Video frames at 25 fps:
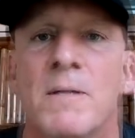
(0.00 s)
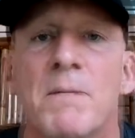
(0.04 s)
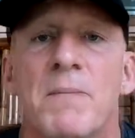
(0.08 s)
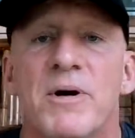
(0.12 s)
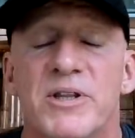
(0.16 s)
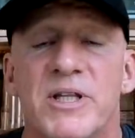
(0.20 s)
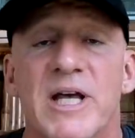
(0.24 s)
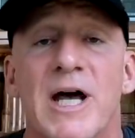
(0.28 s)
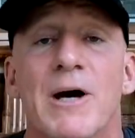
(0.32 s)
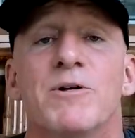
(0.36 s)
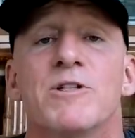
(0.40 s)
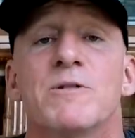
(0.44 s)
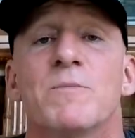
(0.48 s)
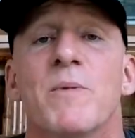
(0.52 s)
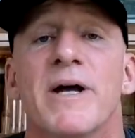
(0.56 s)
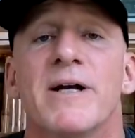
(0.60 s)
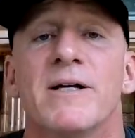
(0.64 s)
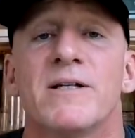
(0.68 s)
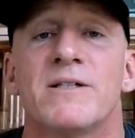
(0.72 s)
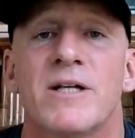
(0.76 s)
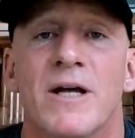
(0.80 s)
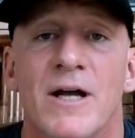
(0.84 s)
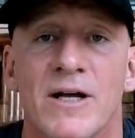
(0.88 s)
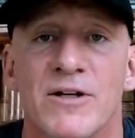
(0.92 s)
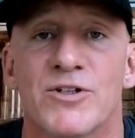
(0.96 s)
But that was my
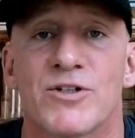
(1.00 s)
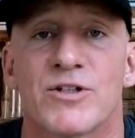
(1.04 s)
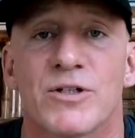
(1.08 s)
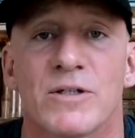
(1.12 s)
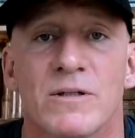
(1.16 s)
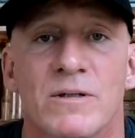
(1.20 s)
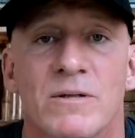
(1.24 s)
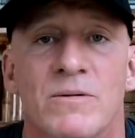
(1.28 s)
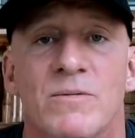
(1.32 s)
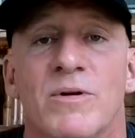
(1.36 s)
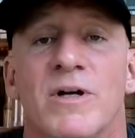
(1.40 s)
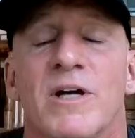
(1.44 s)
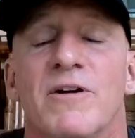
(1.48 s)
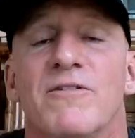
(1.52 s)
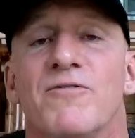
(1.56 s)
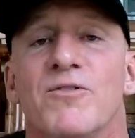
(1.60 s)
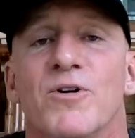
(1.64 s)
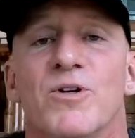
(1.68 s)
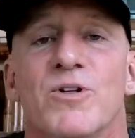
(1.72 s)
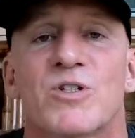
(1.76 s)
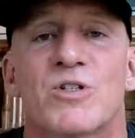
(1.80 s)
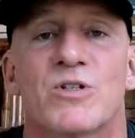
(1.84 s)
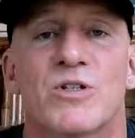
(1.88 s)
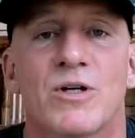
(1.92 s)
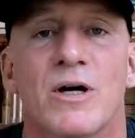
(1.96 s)
intention when I
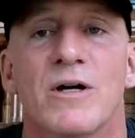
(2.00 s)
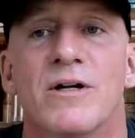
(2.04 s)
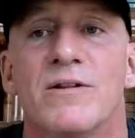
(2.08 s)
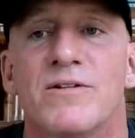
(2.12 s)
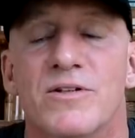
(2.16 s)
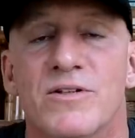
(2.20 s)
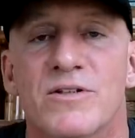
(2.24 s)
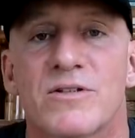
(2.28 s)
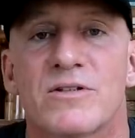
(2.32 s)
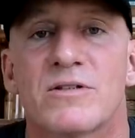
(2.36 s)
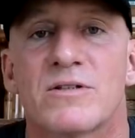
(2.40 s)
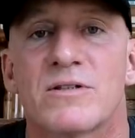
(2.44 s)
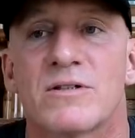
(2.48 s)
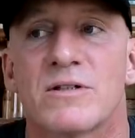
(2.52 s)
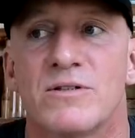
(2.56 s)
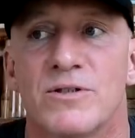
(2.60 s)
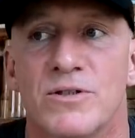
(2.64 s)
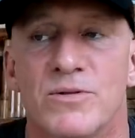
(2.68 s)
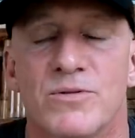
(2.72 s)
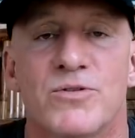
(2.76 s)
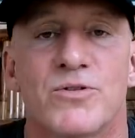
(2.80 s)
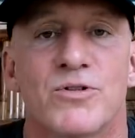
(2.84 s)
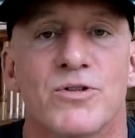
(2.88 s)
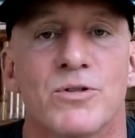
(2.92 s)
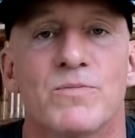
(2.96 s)
first started this
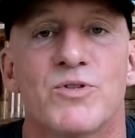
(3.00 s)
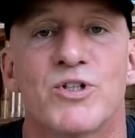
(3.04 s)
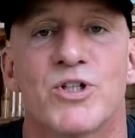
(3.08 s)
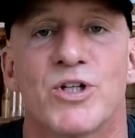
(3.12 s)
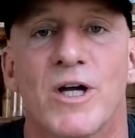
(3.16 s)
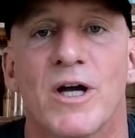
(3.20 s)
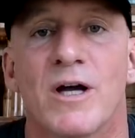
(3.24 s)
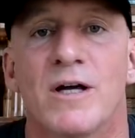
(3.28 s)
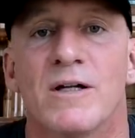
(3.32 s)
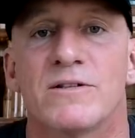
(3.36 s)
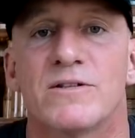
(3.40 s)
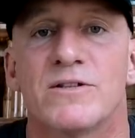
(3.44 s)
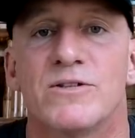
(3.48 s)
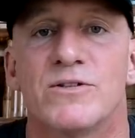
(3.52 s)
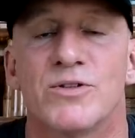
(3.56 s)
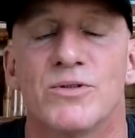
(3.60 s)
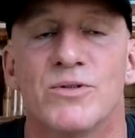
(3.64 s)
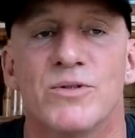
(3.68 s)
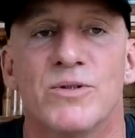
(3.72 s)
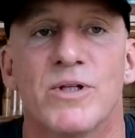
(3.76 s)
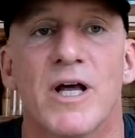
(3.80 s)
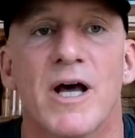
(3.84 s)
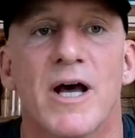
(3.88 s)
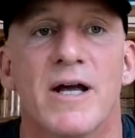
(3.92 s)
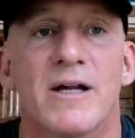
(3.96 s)
YouTube channel, to
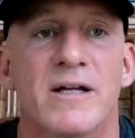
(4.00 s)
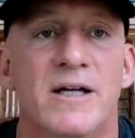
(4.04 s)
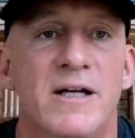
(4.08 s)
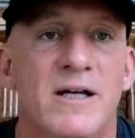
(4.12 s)
do that.